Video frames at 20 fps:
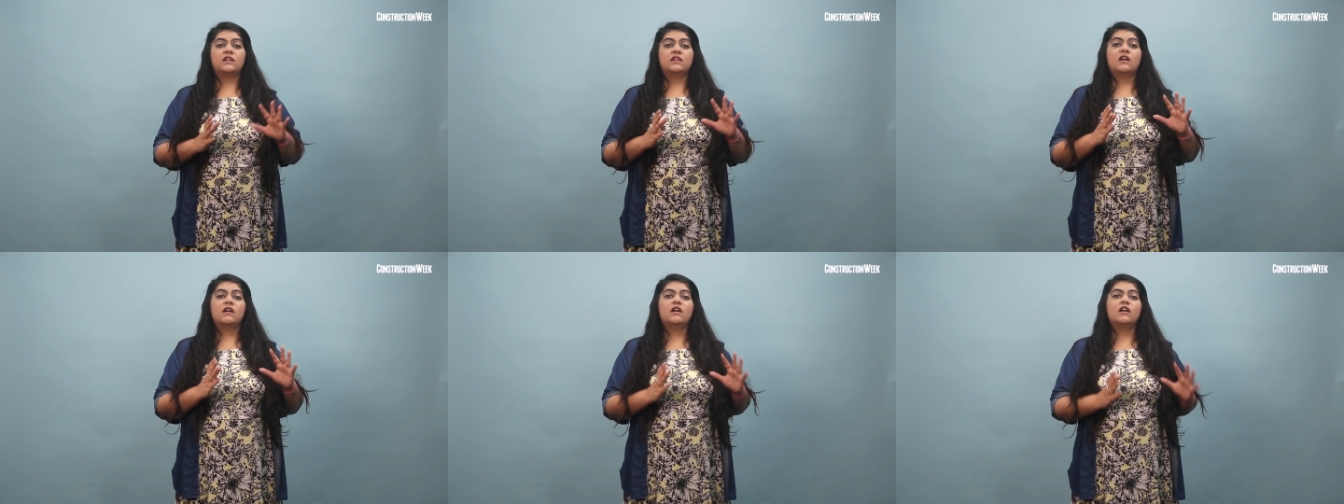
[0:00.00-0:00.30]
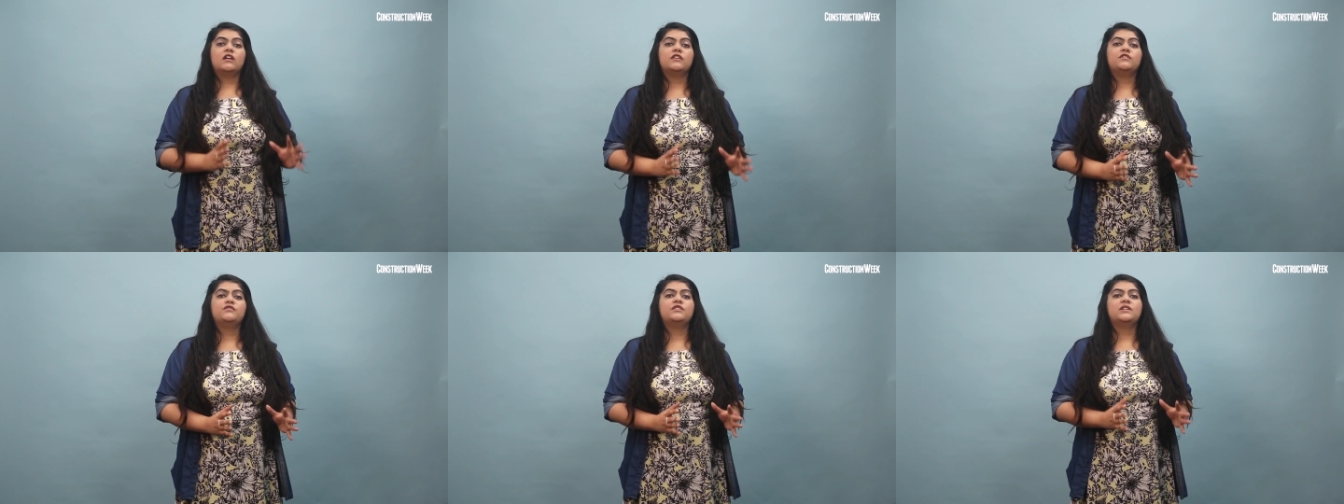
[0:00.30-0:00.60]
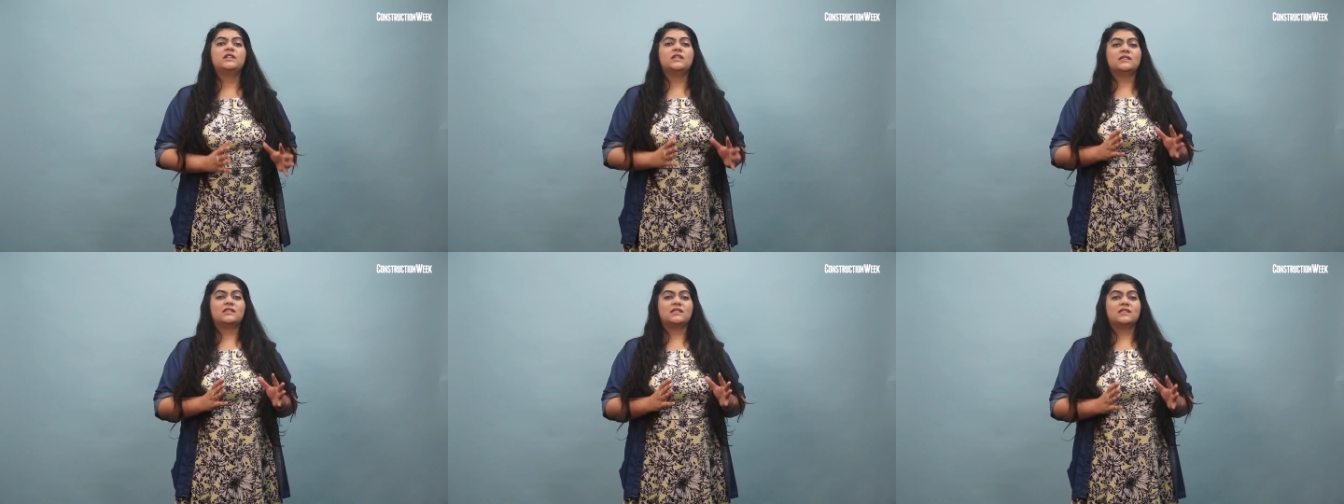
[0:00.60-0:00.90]

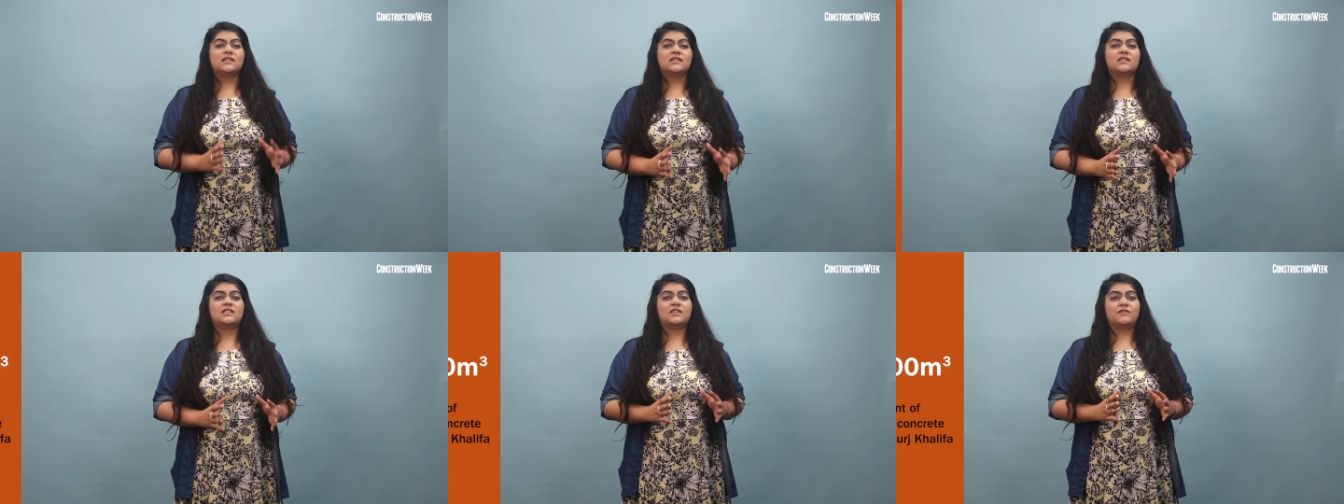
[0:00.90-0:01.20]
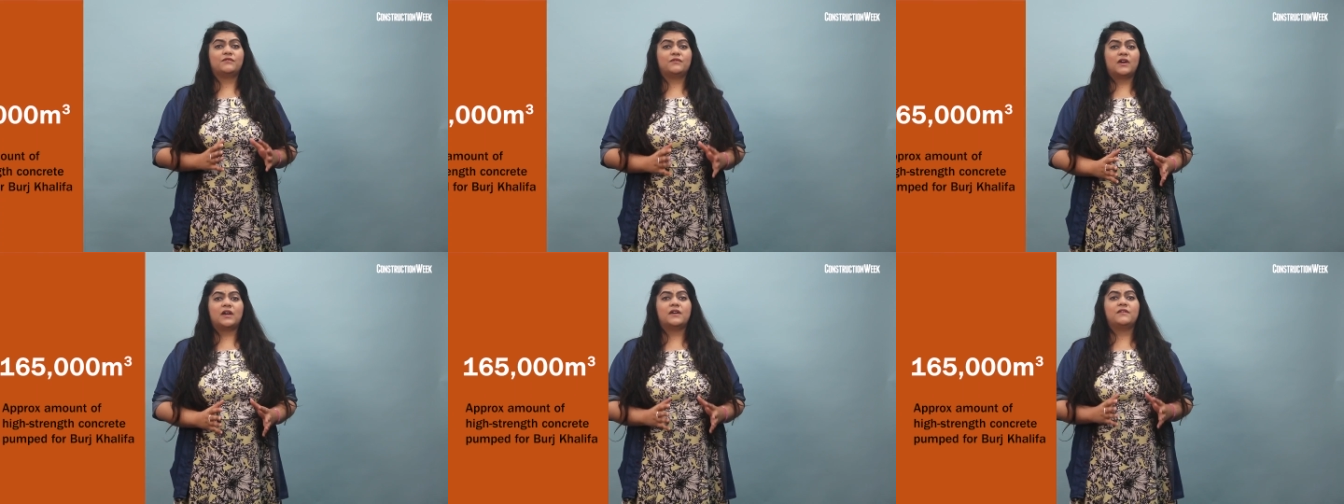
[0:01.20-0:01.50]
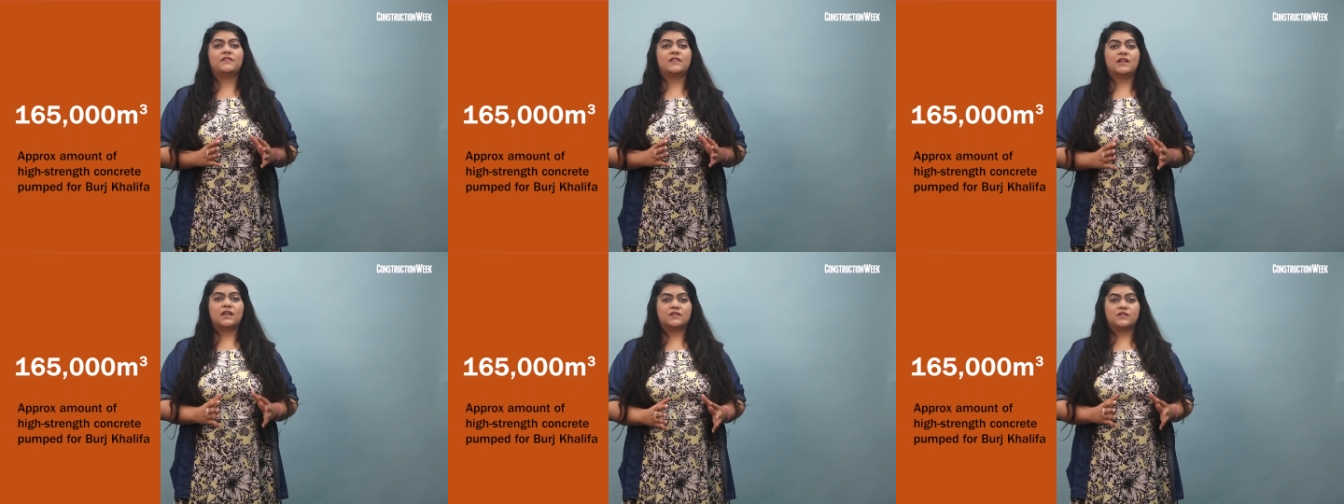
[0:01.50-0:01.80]

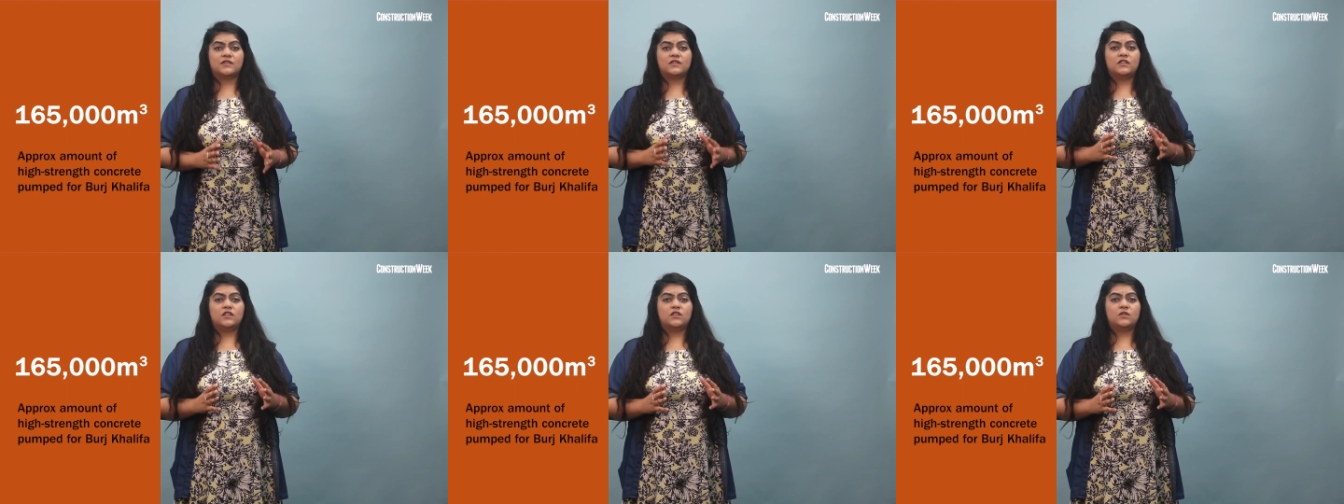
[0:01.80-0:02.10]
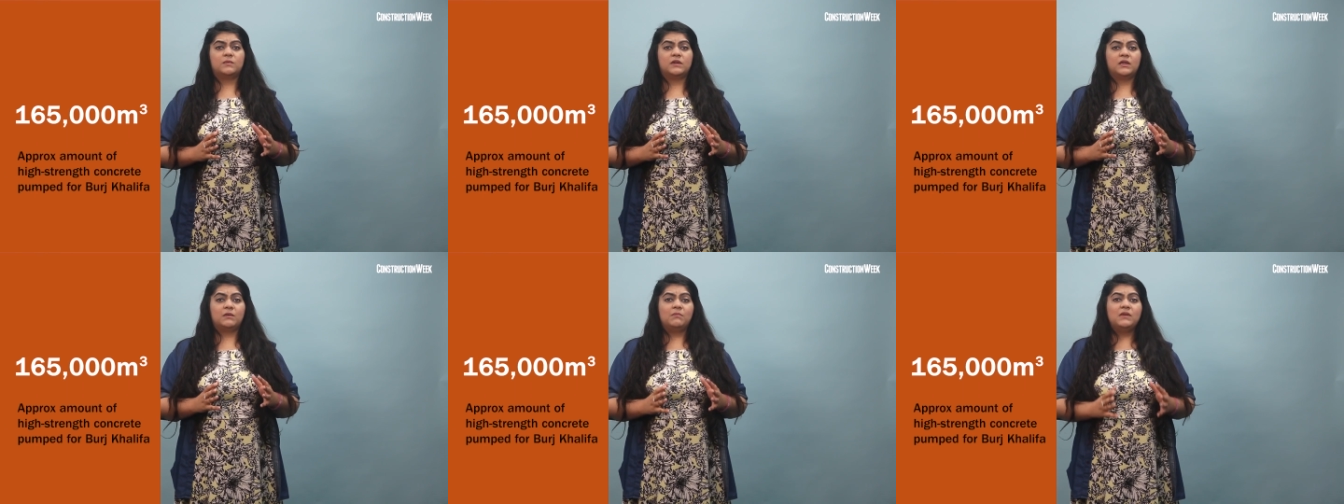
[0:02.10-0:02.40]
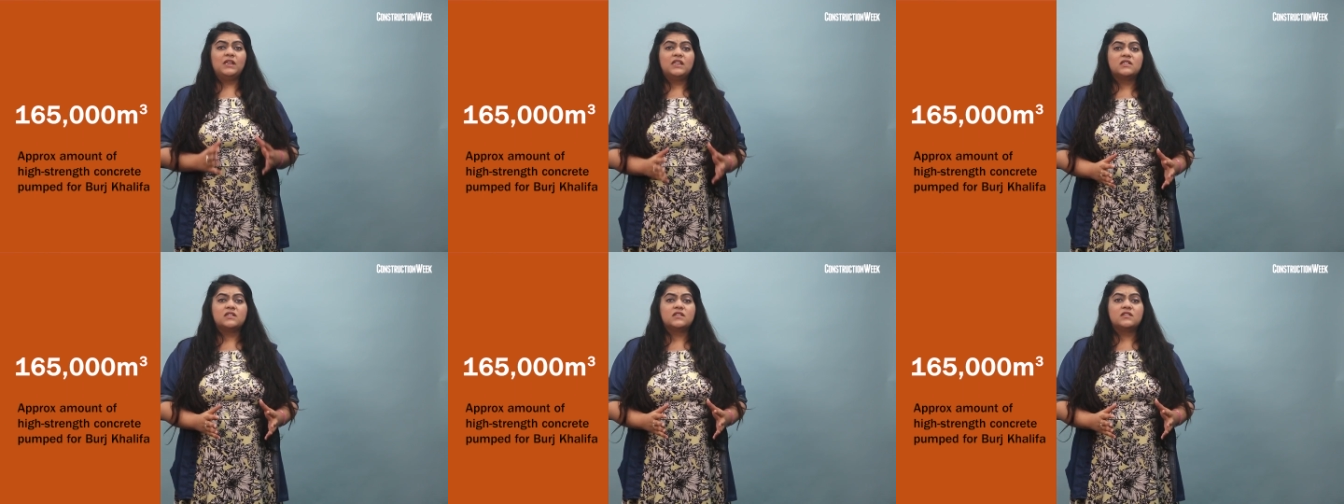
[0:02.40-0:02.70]
165,000 cubic
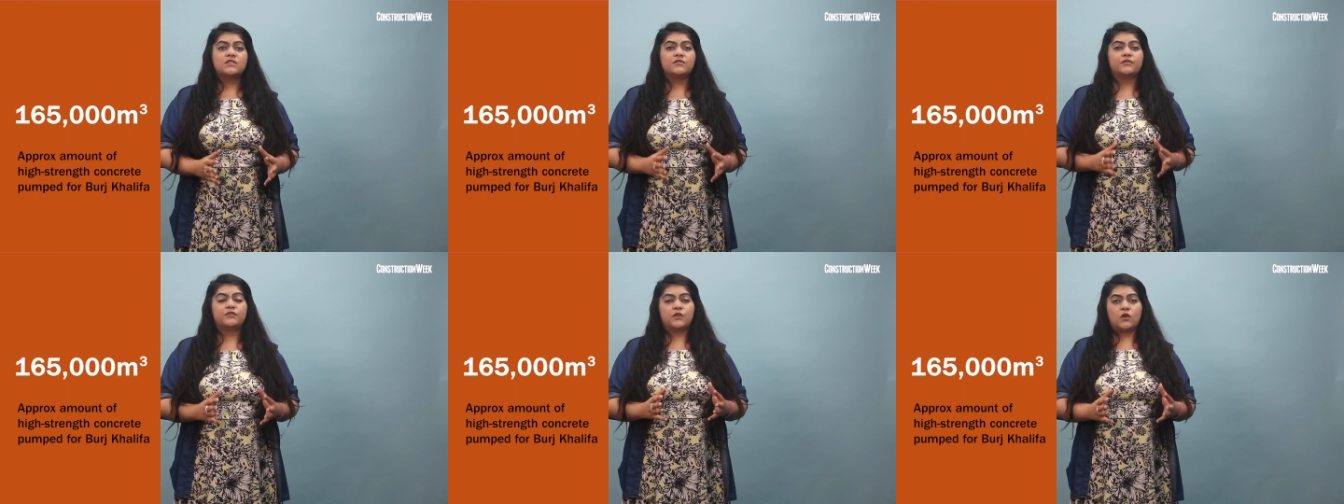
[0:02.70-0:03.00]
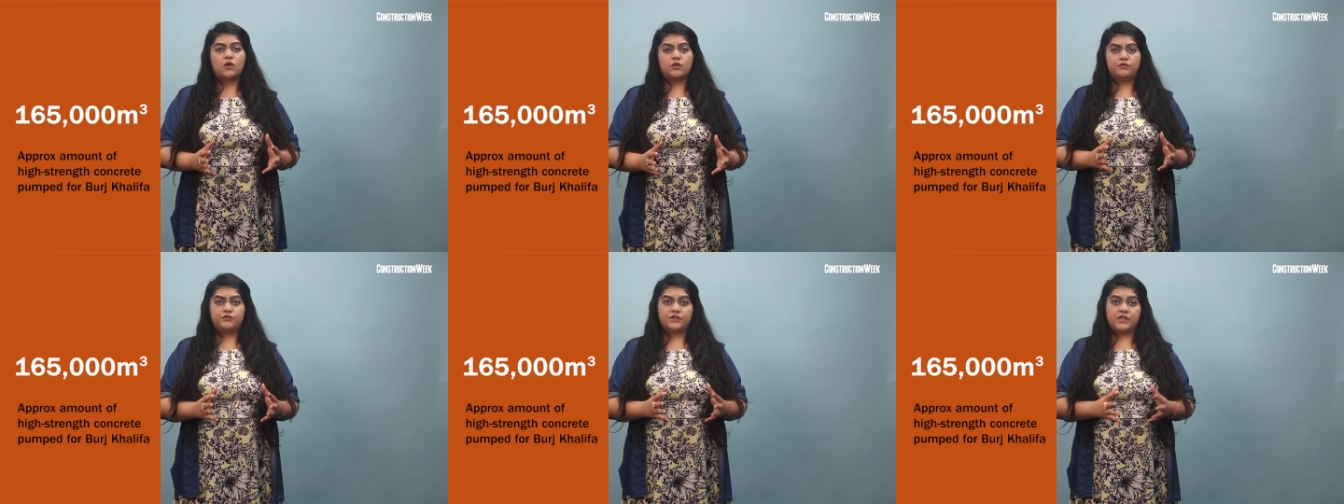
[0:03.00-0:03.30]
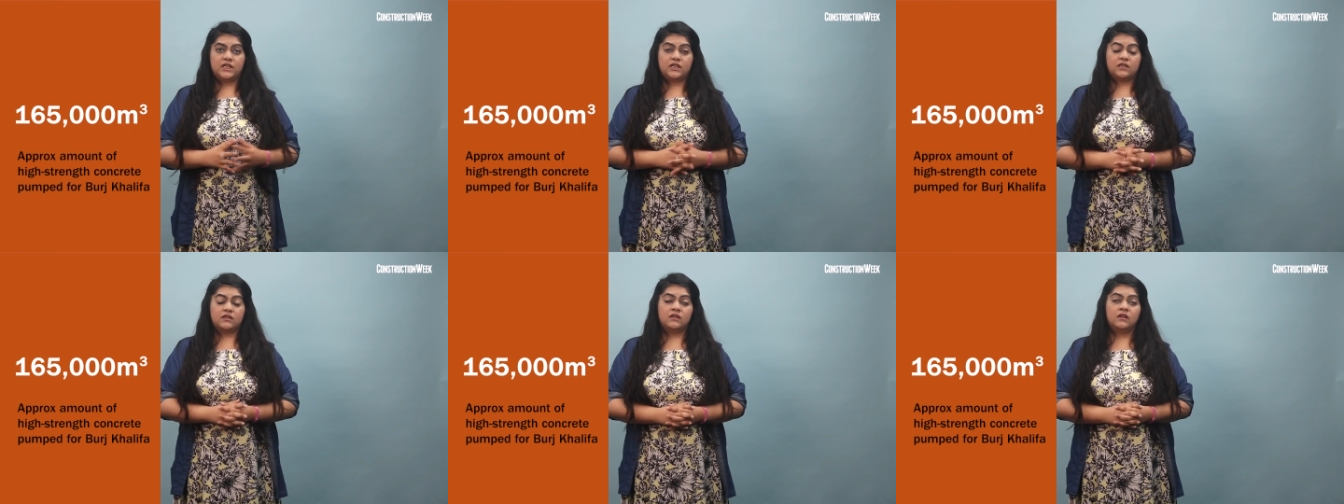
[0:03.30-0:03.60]
meters of
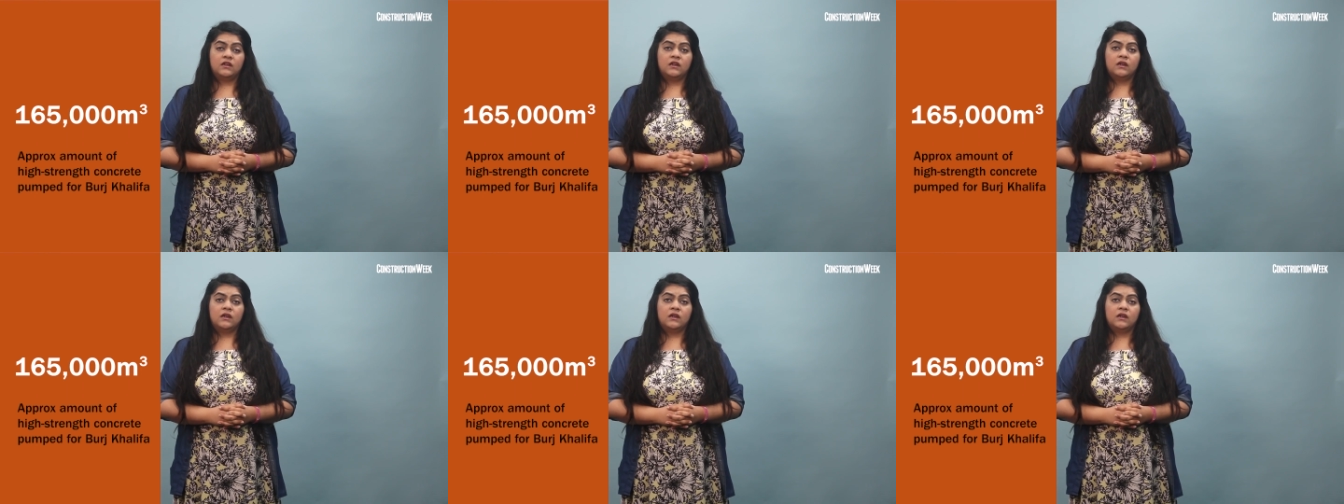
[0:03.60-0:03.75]
concrete.